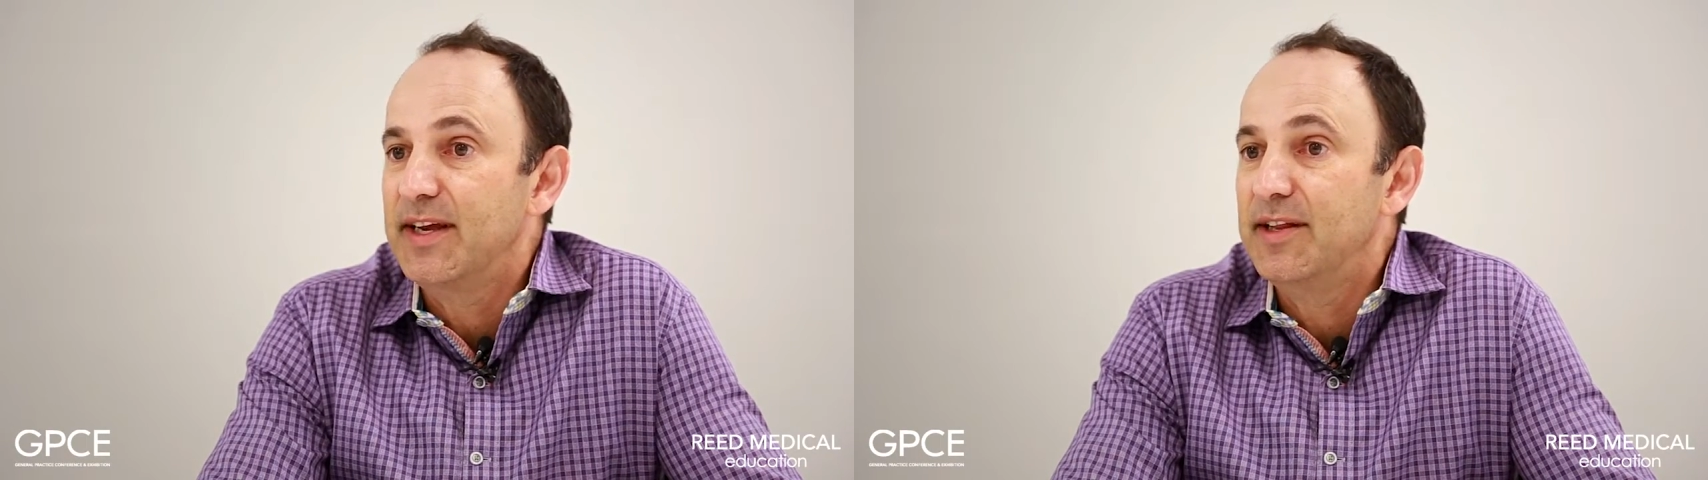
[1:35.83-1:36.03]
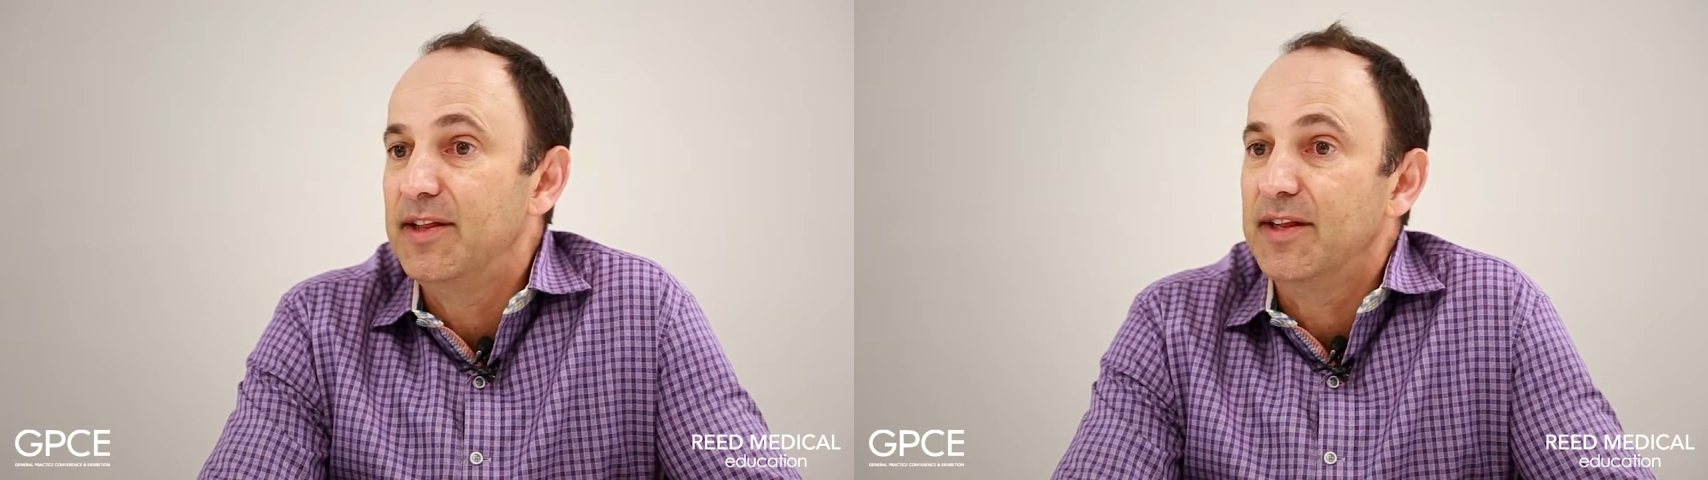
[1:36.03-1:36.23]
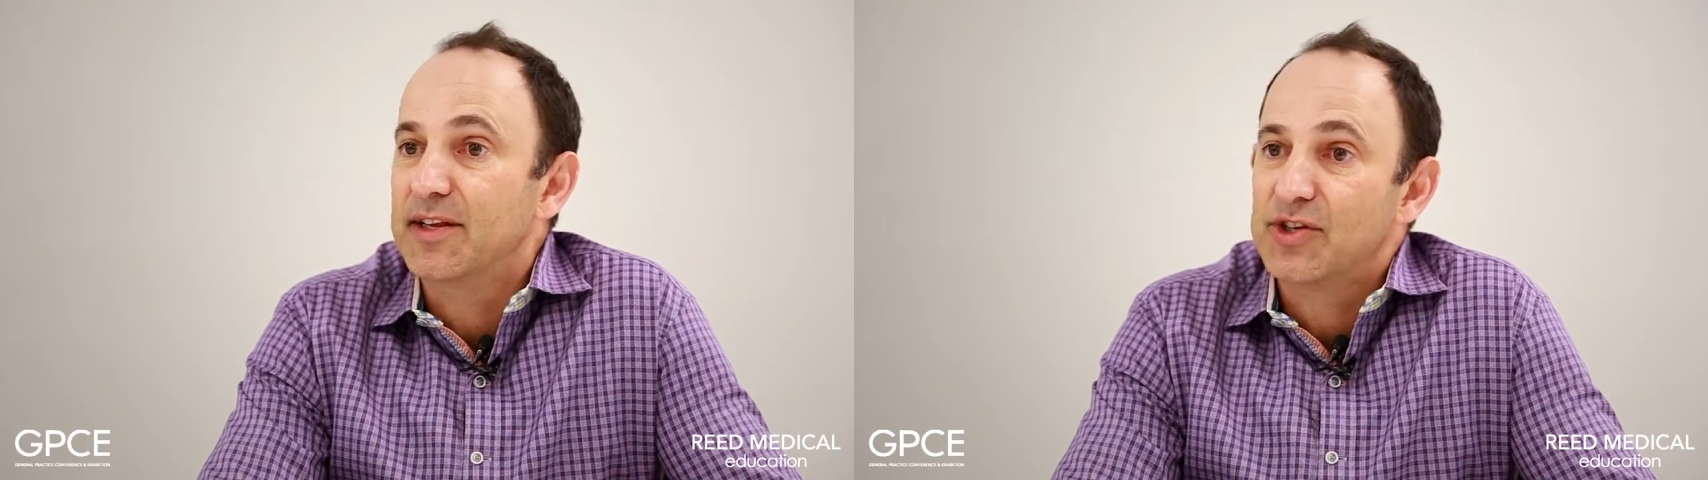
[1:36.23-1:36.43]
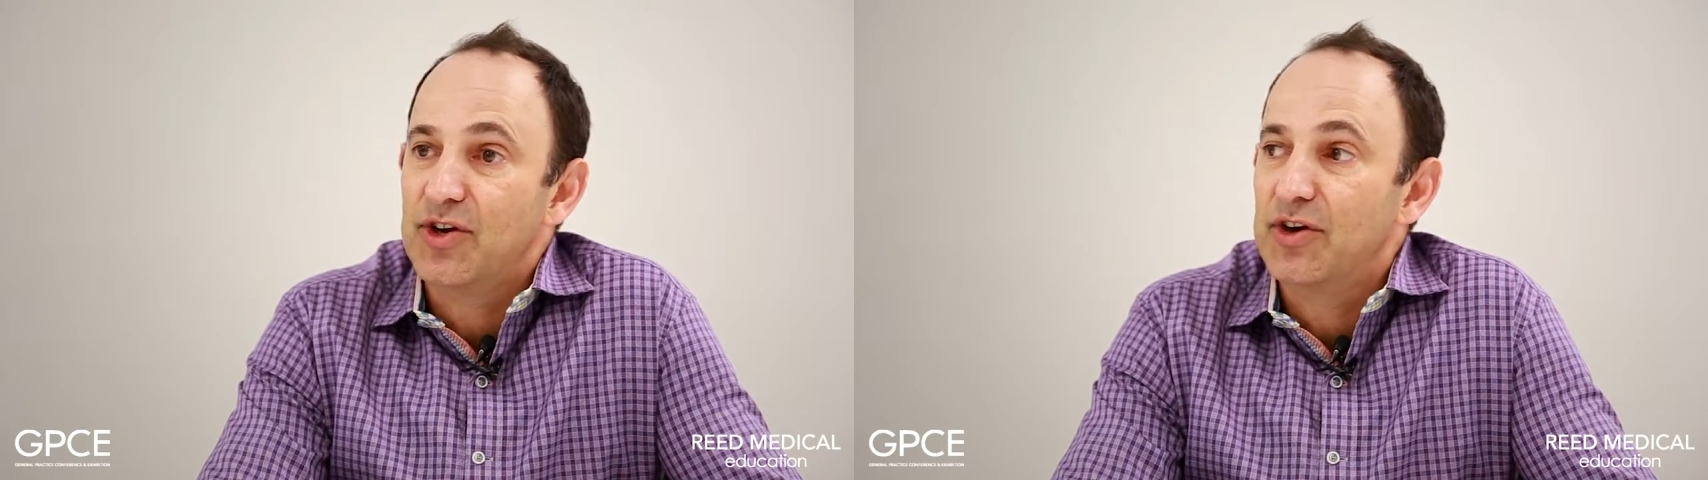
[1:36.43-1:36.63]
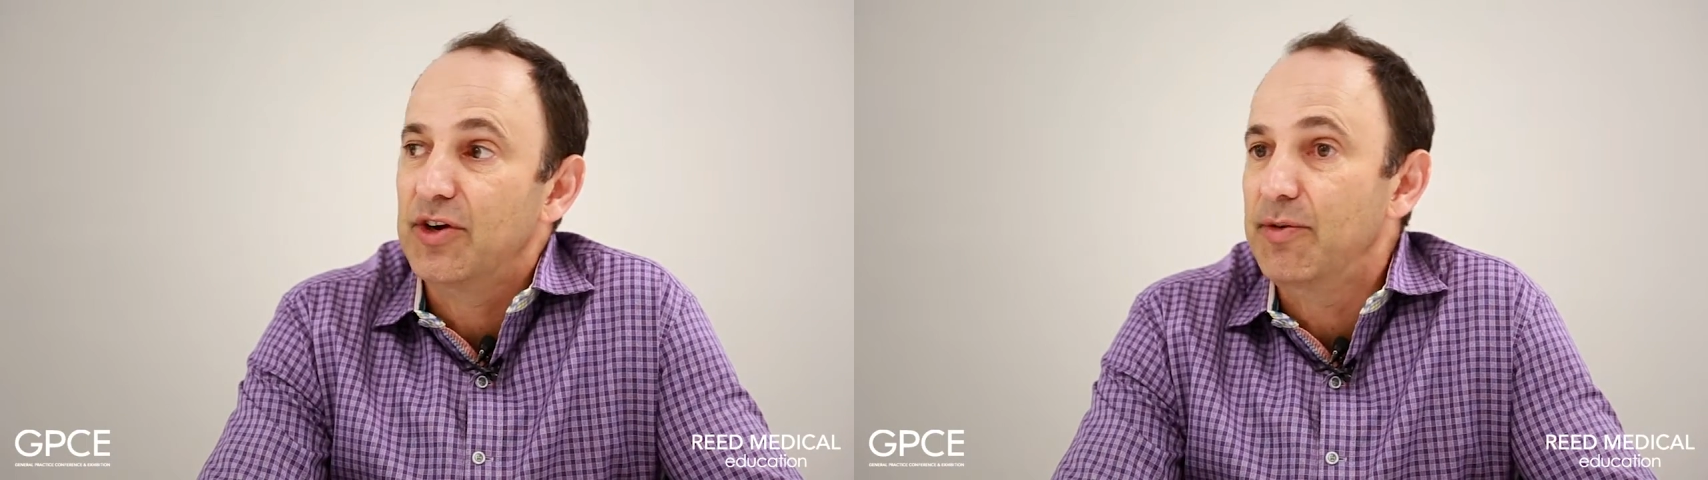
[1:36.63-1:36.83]
anything that's
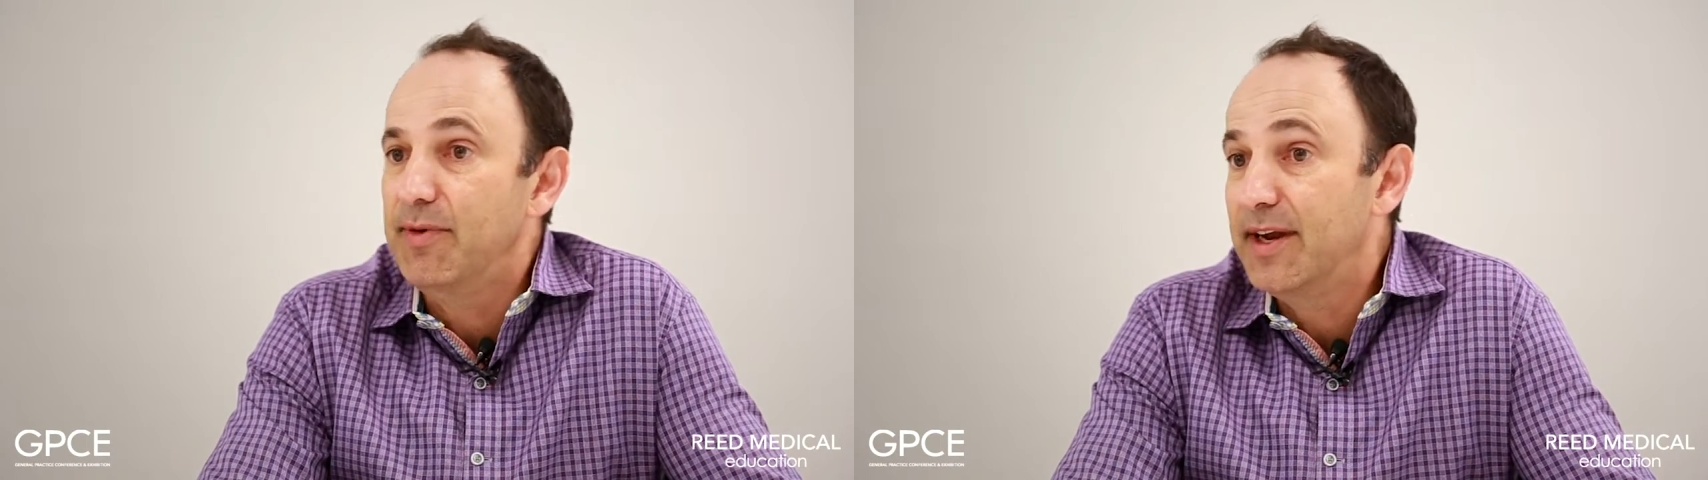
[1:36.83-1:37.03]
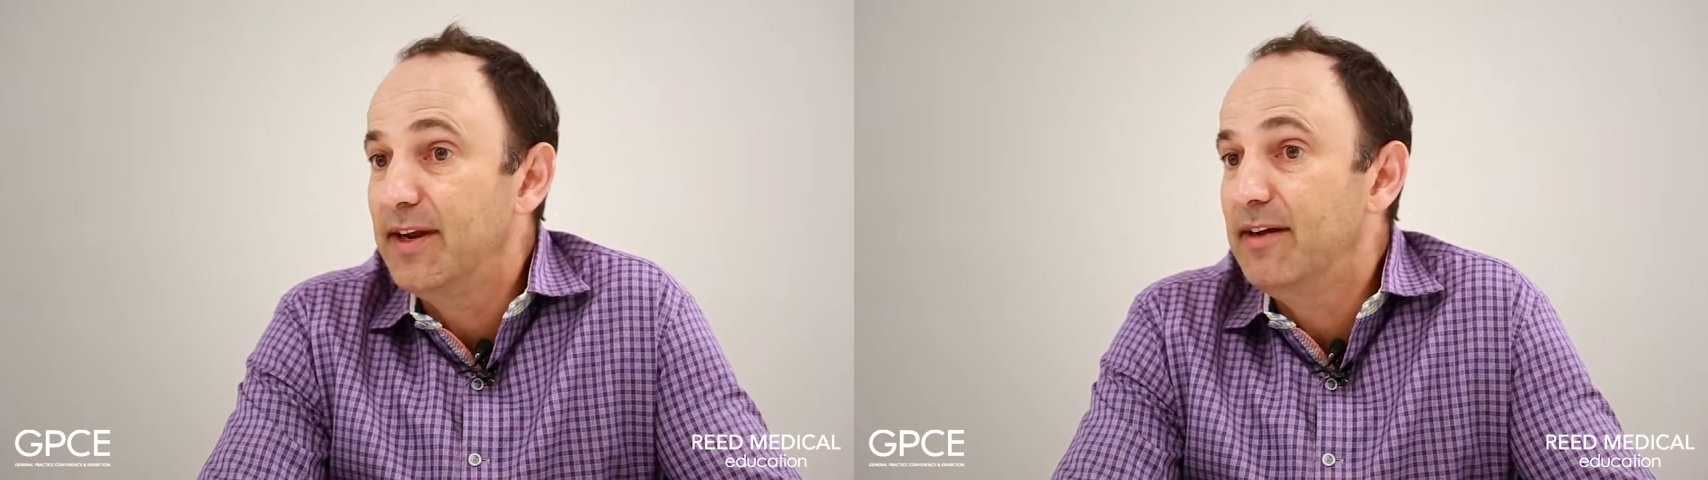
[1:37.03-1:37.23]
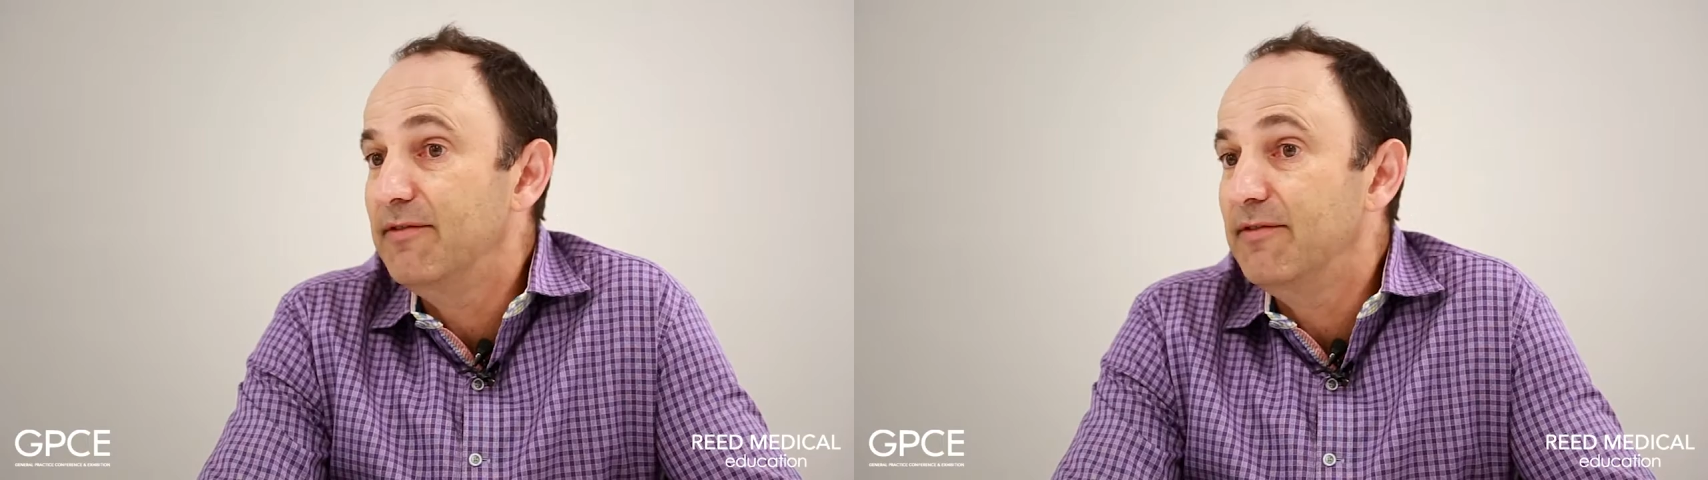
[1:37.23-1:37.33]
dark or irregular,